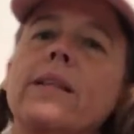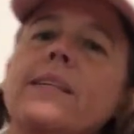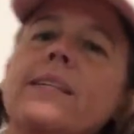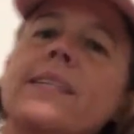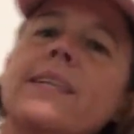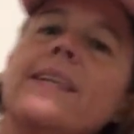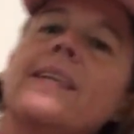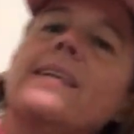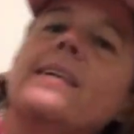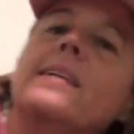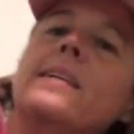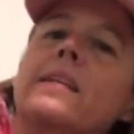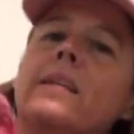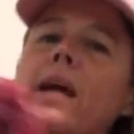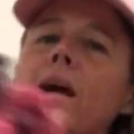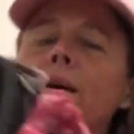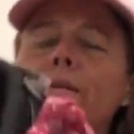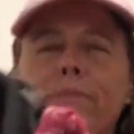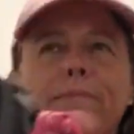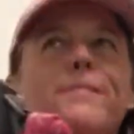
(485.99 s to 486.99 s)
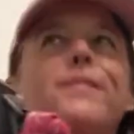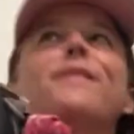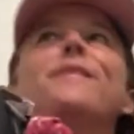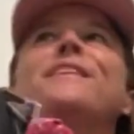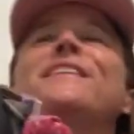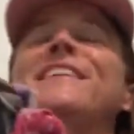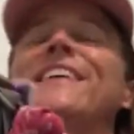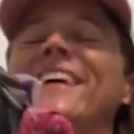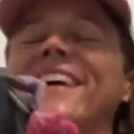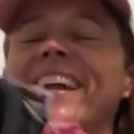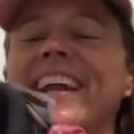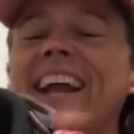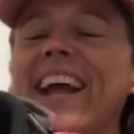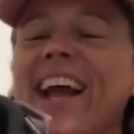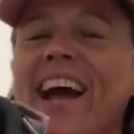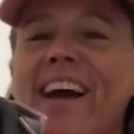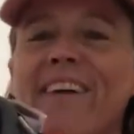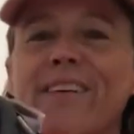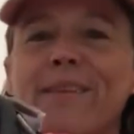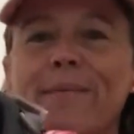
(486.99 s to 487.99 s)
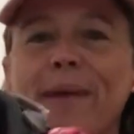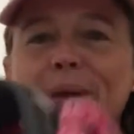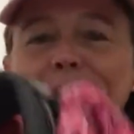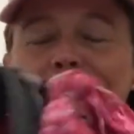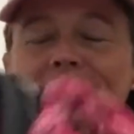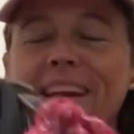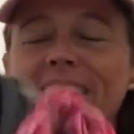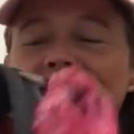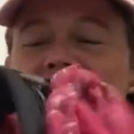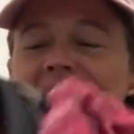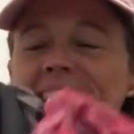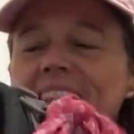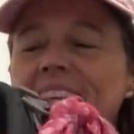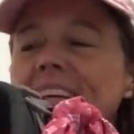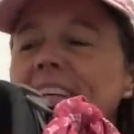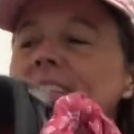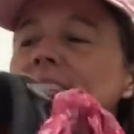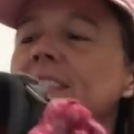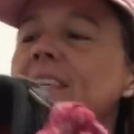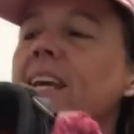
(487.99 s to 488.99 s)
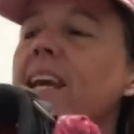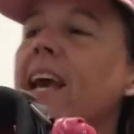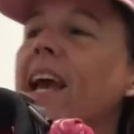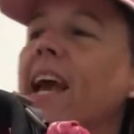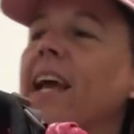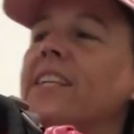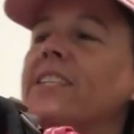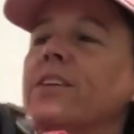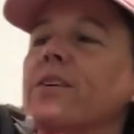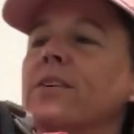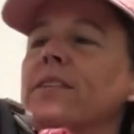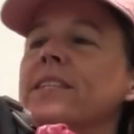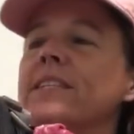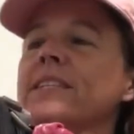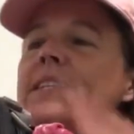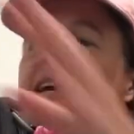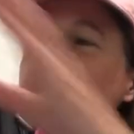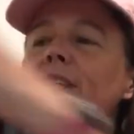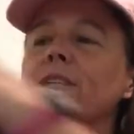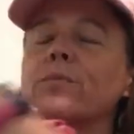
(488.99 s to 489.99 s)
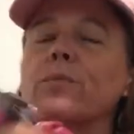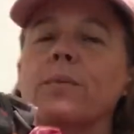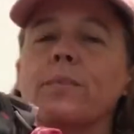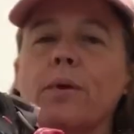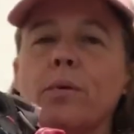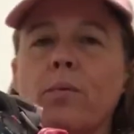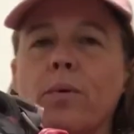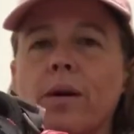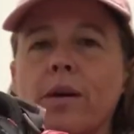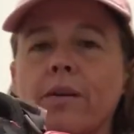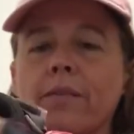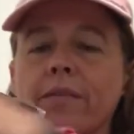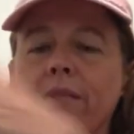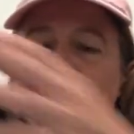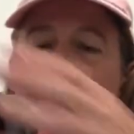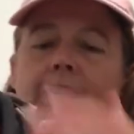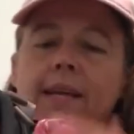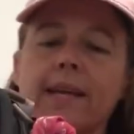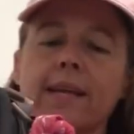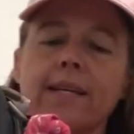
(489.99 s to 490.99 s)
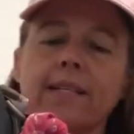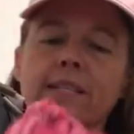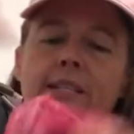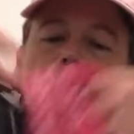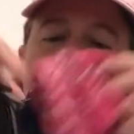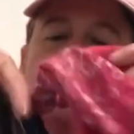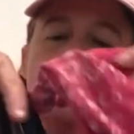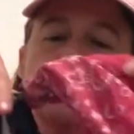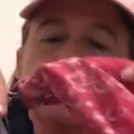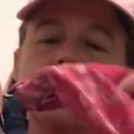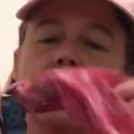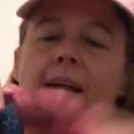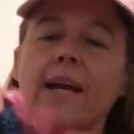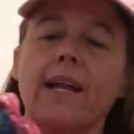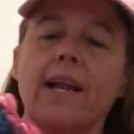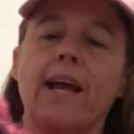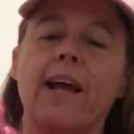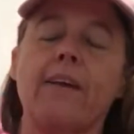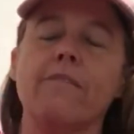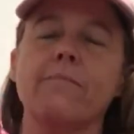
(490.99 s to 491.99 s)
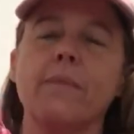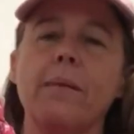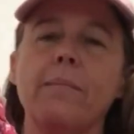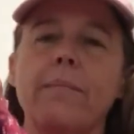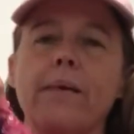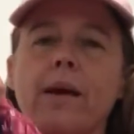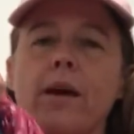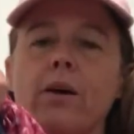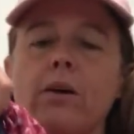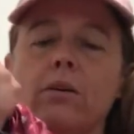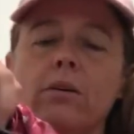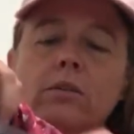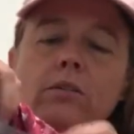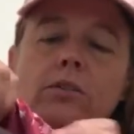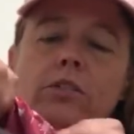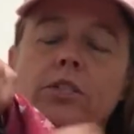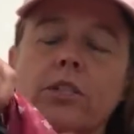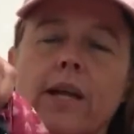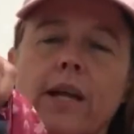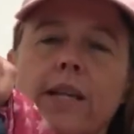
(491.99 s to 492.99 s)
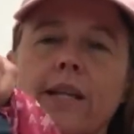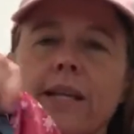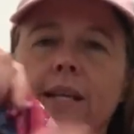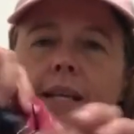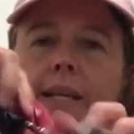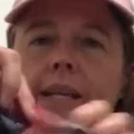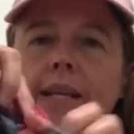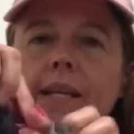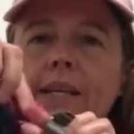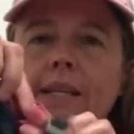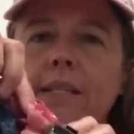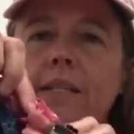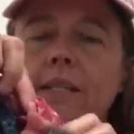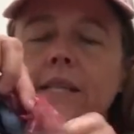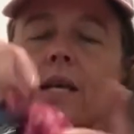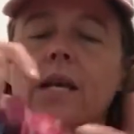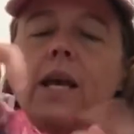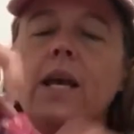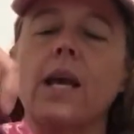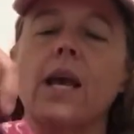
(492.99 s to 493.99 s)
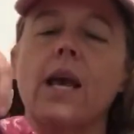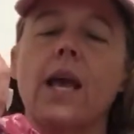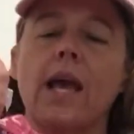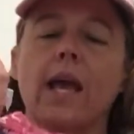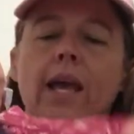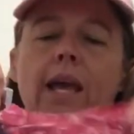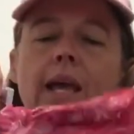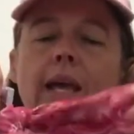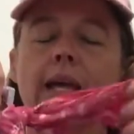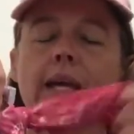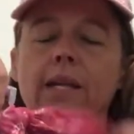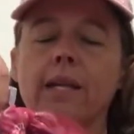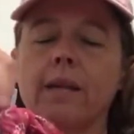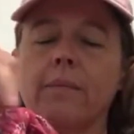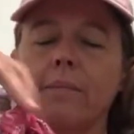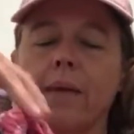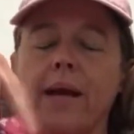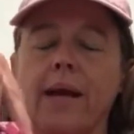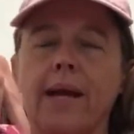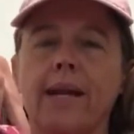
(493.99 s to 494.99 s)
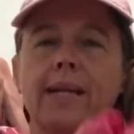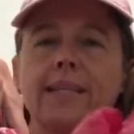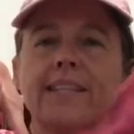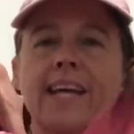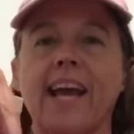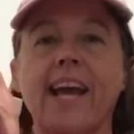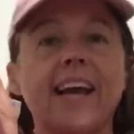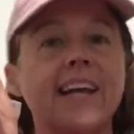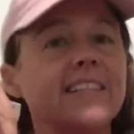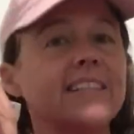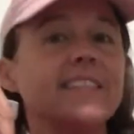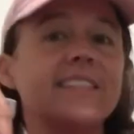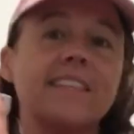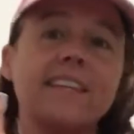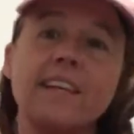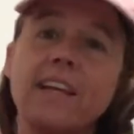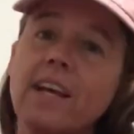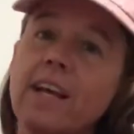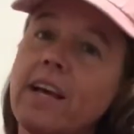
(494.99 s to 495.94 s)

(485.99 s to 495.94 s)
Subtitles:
the tent, or the backpack like this, and so on this side is where my water thing is, and on this side I have my bell, should I need it, and my dad's